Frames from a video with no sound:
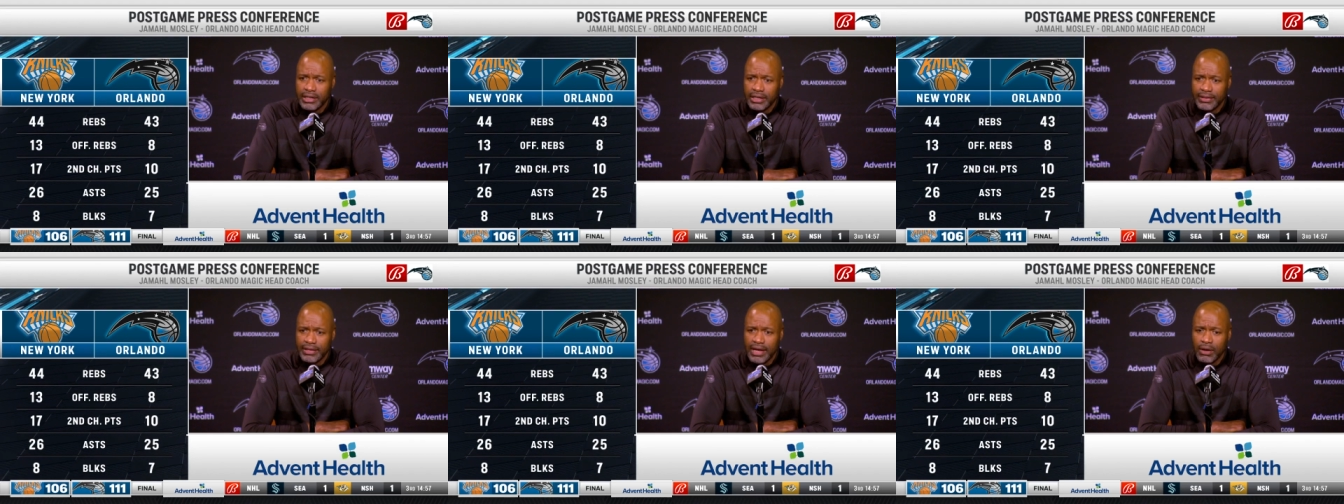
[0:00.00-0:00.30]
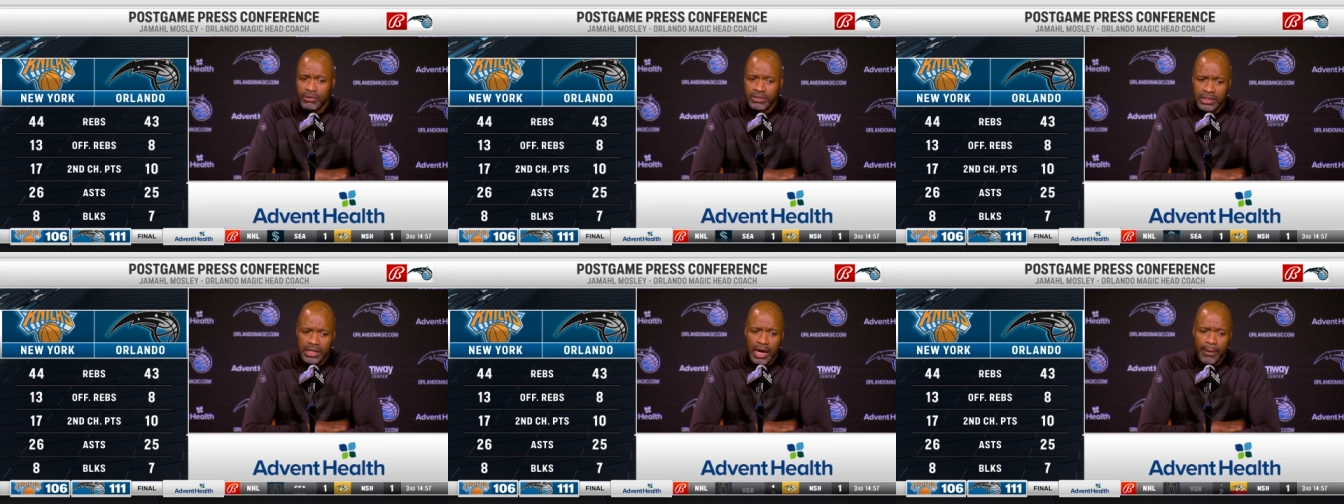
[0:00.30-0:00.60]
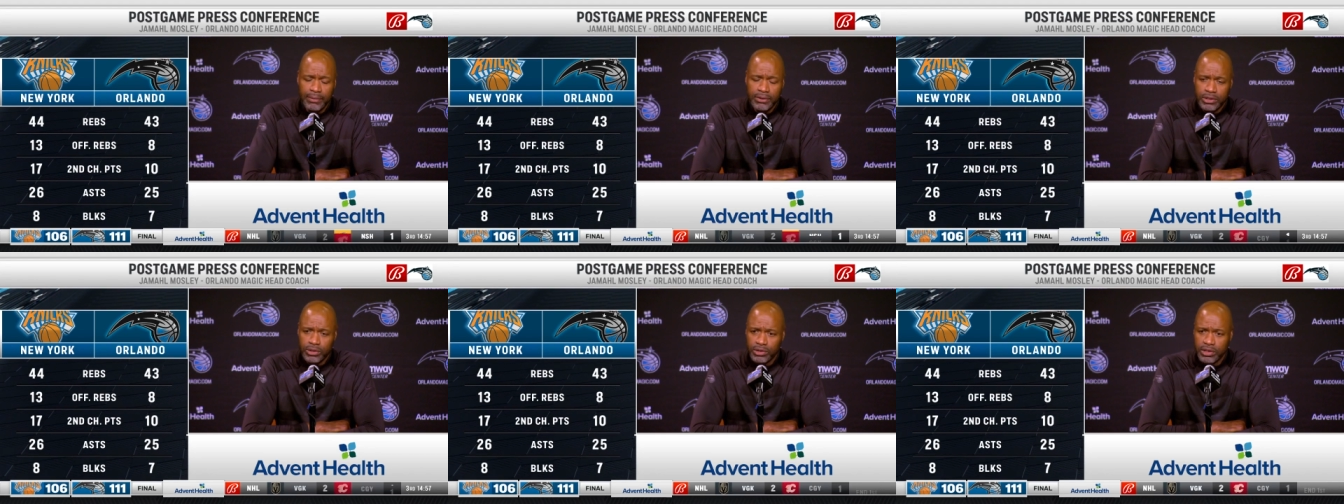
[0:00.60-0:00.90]
and that was an
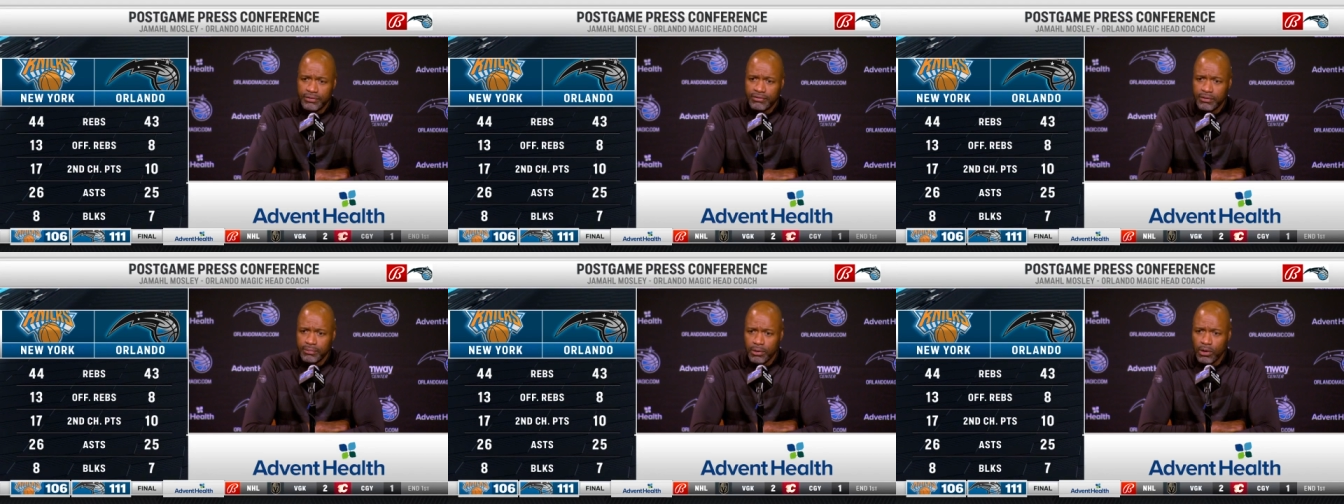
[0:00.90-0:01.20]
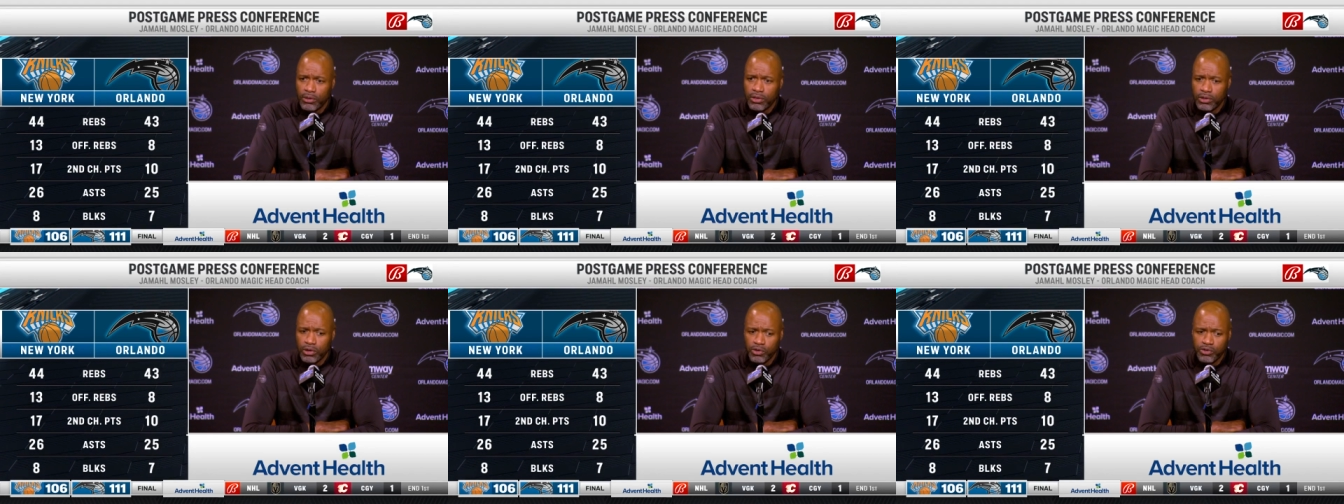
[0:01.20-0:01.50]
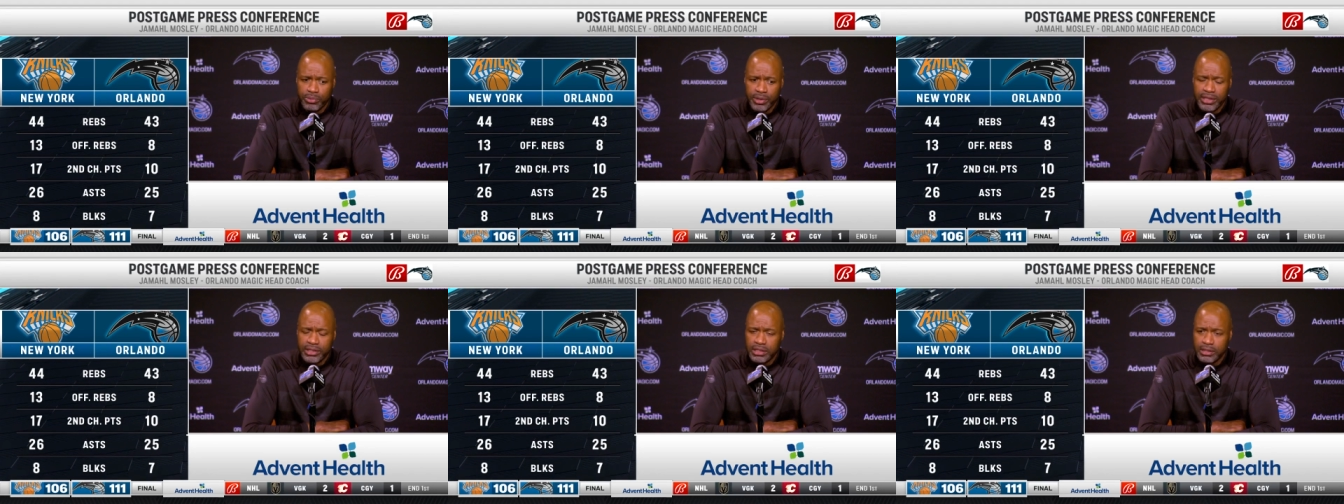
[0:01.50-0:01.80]
opportunity for both of
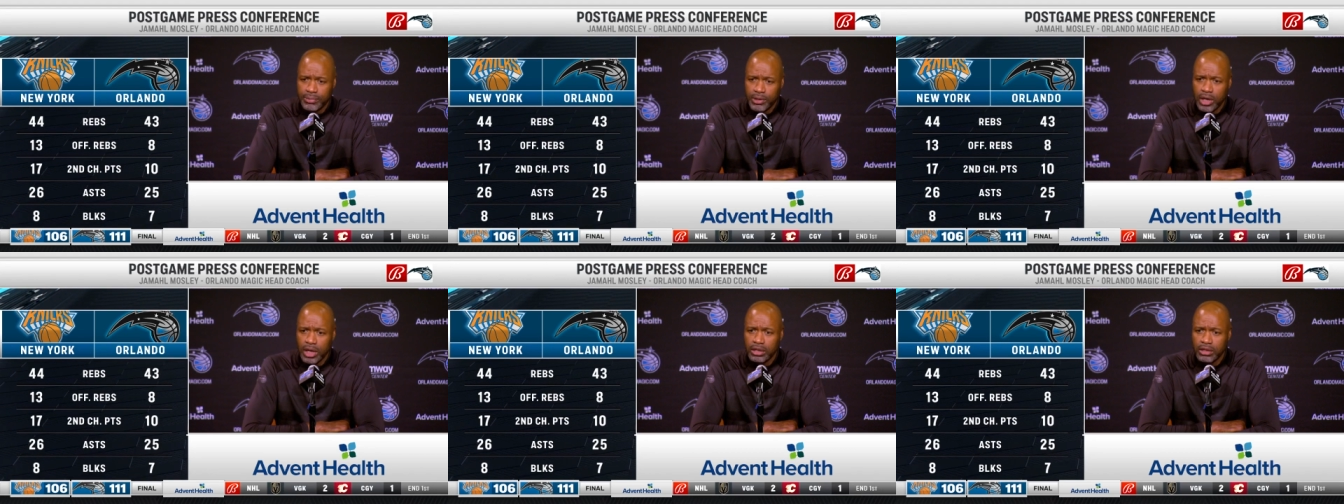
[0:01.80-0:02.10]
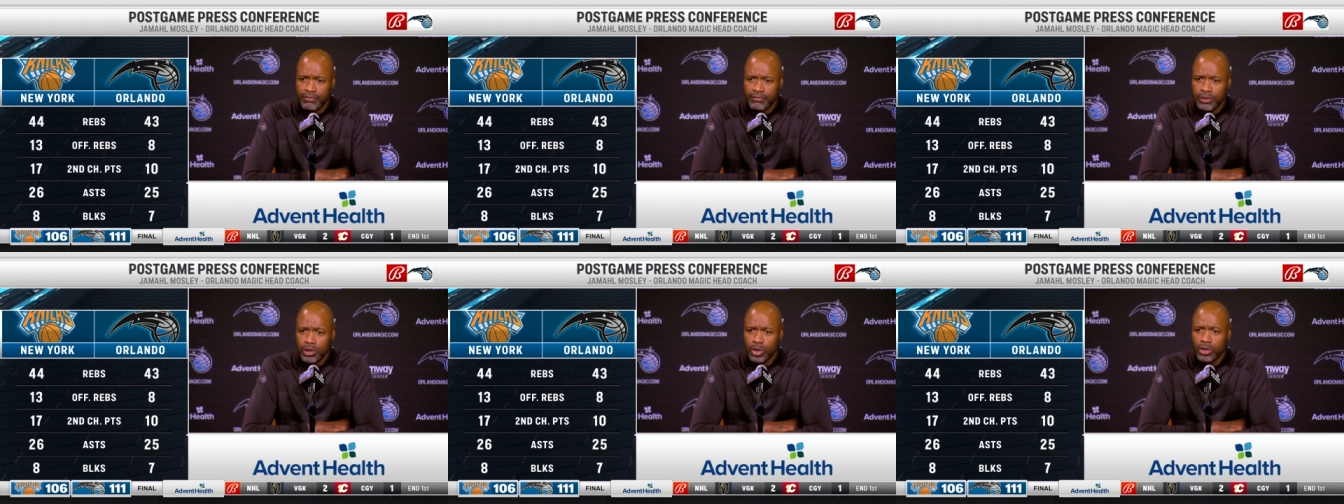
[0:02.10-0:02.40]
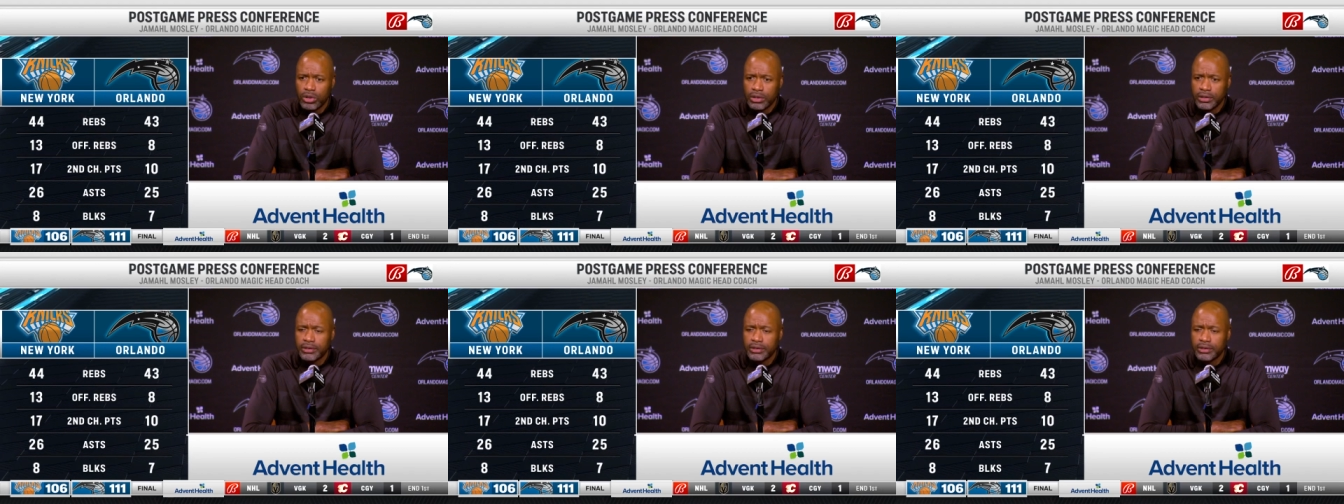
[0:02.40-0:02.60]
those bigs to be on the floor.